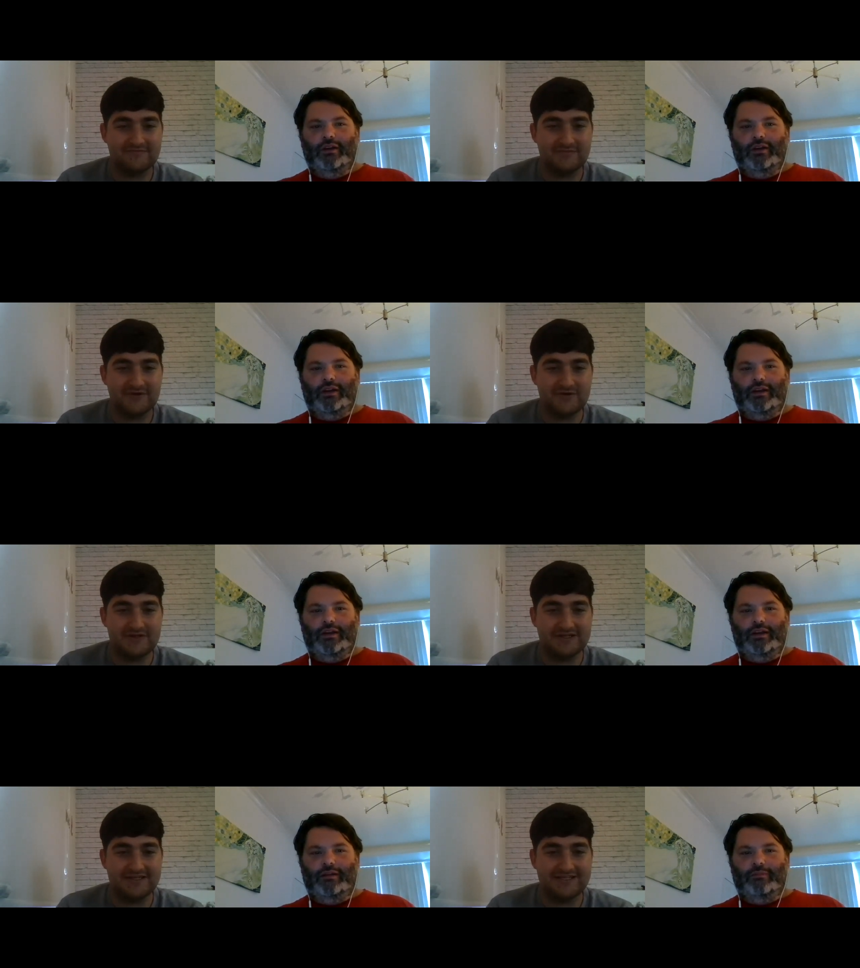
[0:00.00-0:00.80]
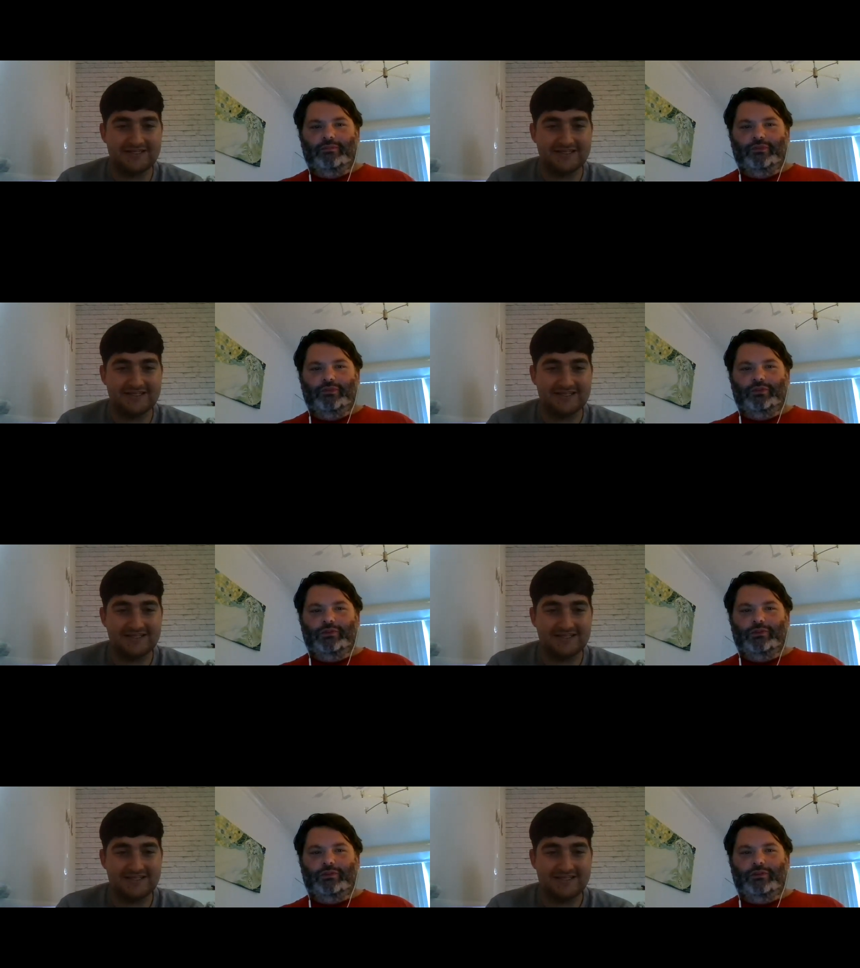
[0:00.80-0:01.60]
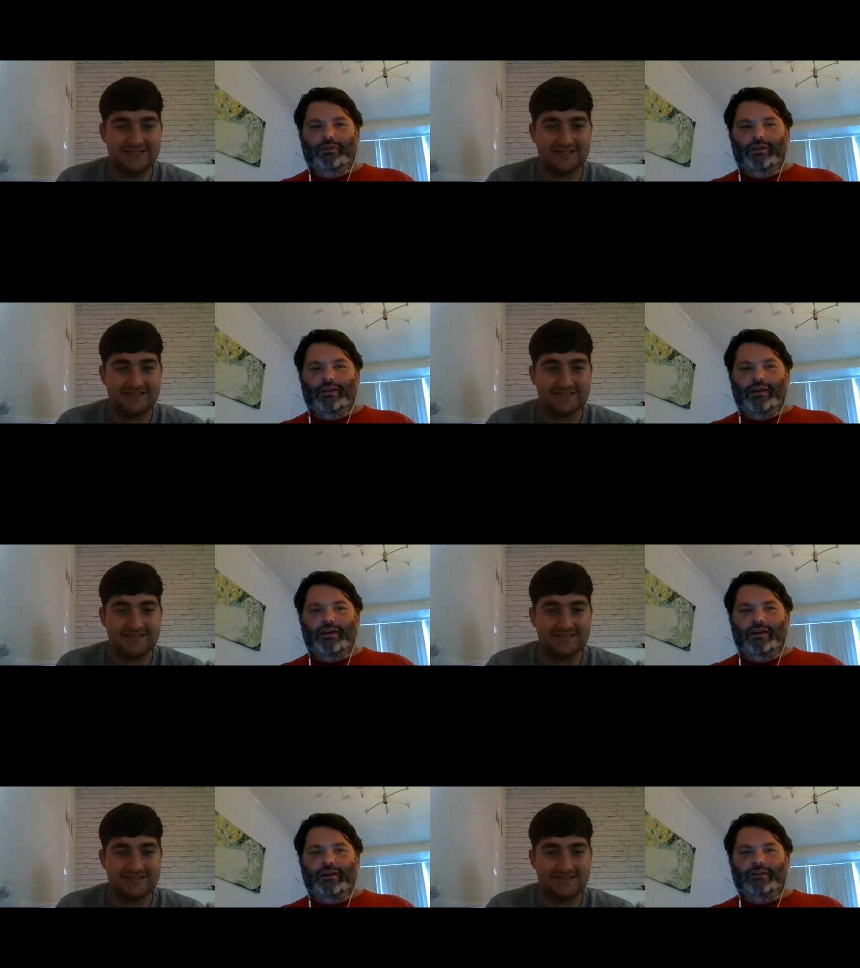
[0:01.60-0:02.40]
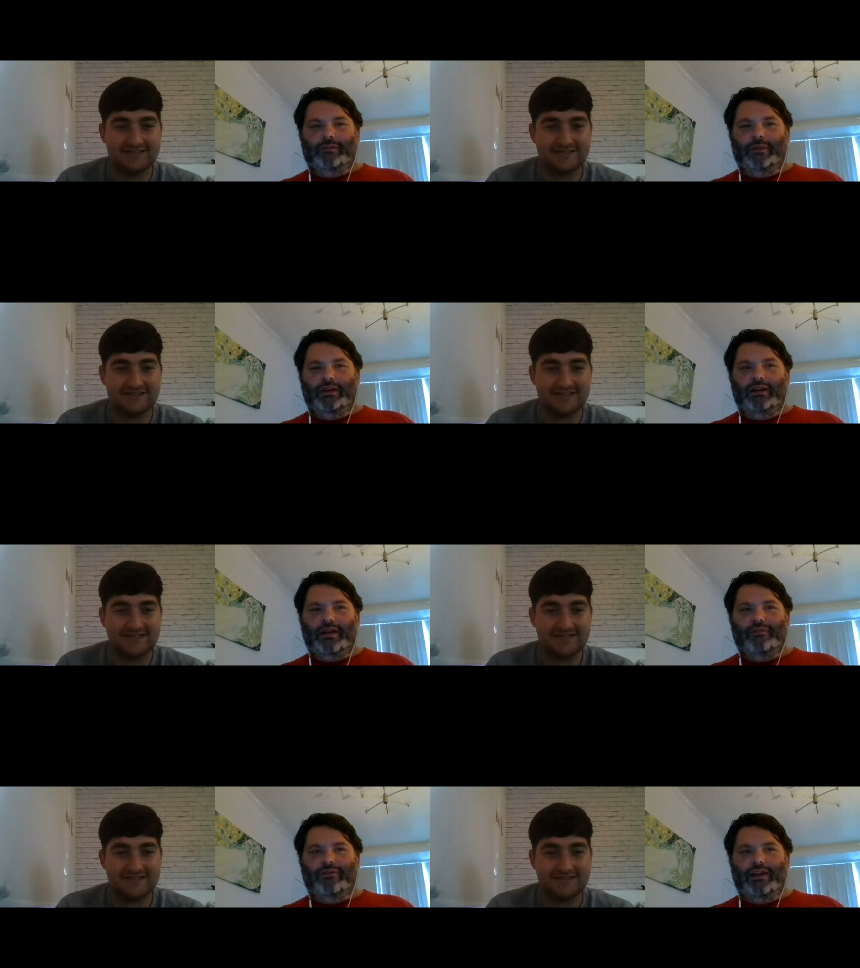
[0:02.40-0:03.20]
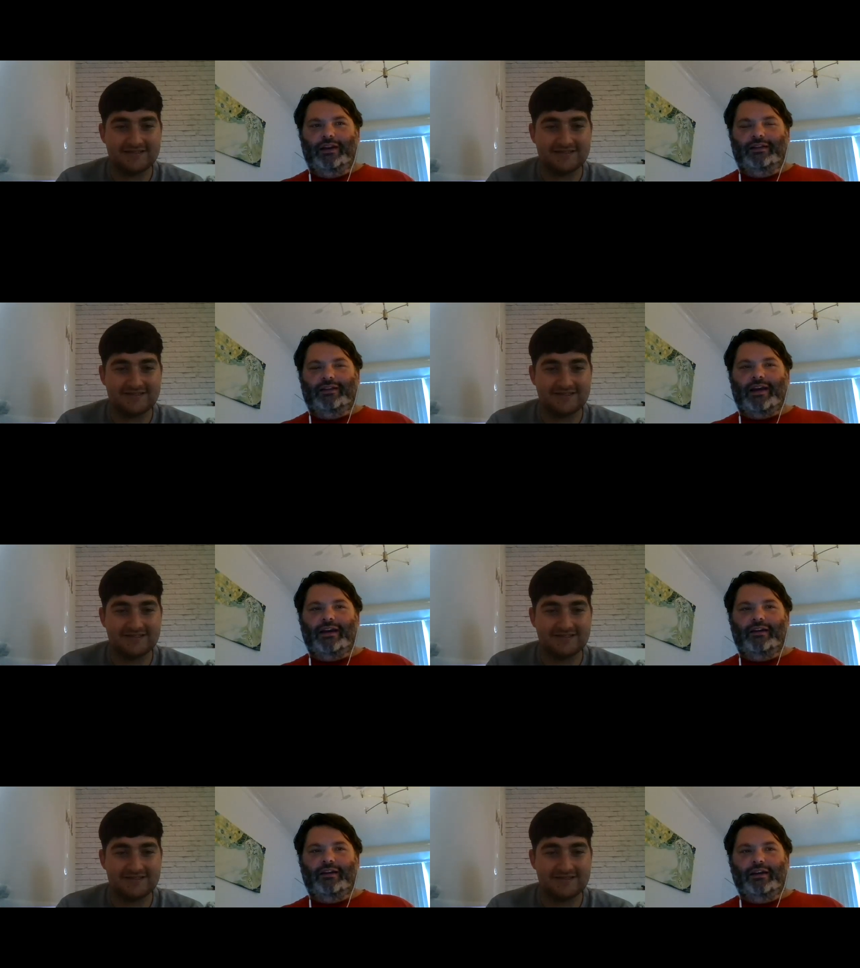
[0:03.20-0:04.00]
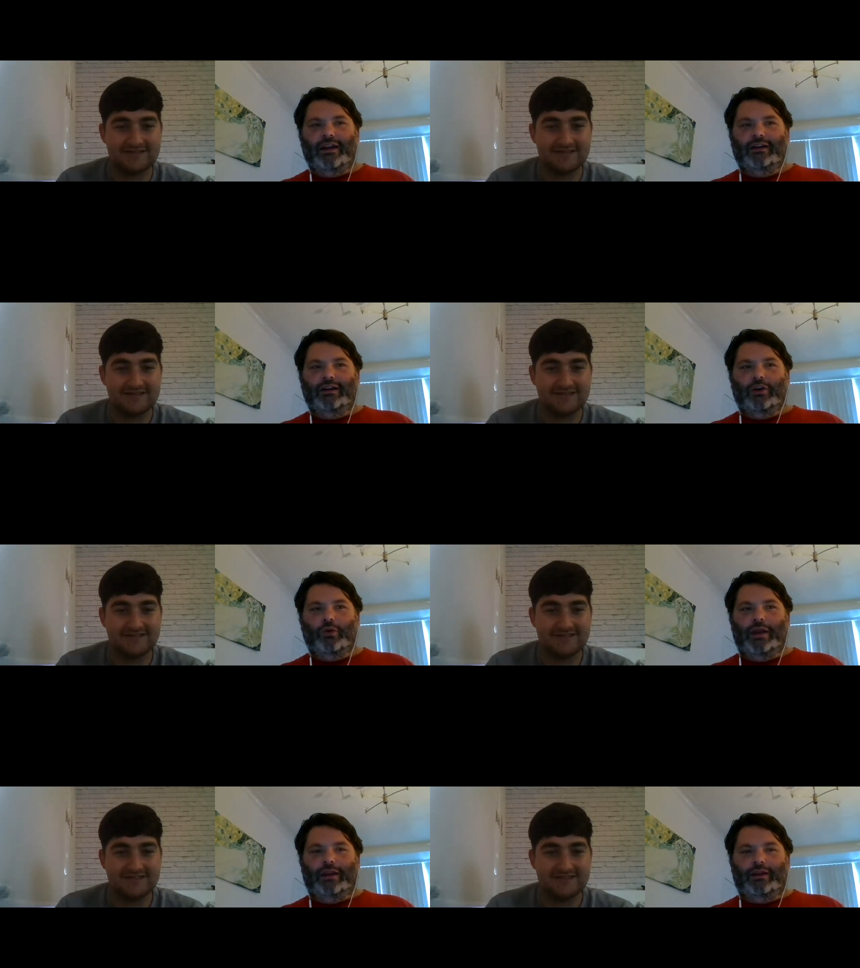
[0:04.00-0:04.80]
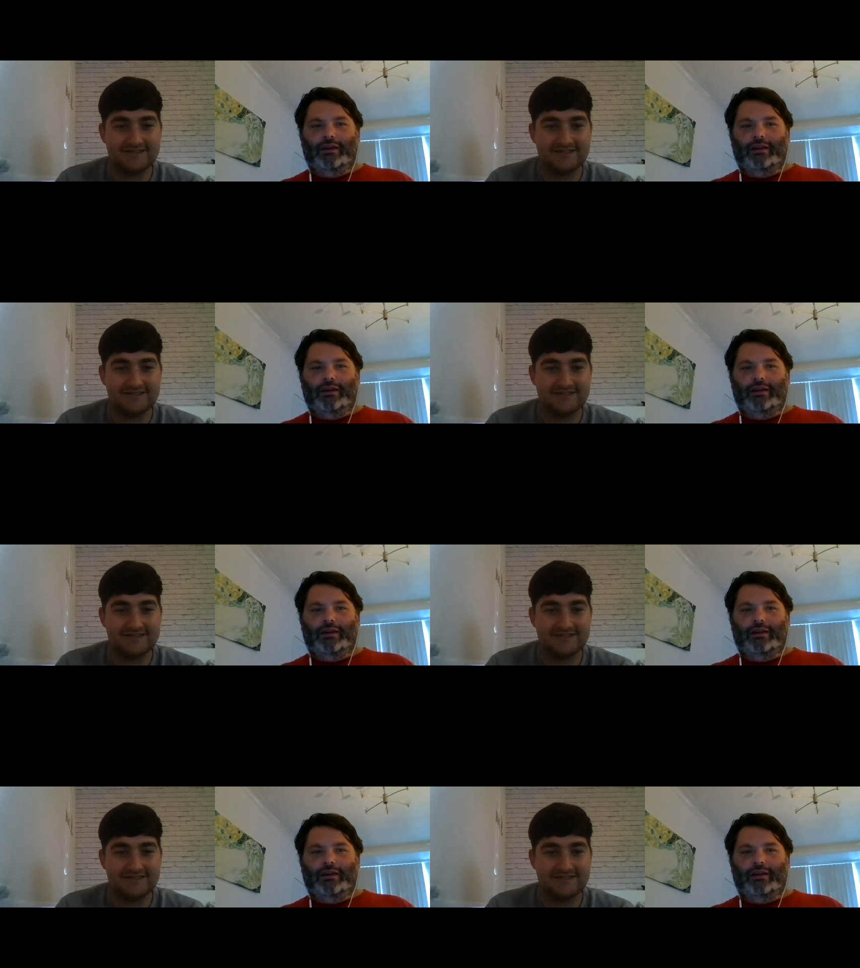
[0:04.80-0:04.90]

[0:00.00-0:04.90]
Speaker 1: Really? Um, so, yeah, it's been a very tiring and quick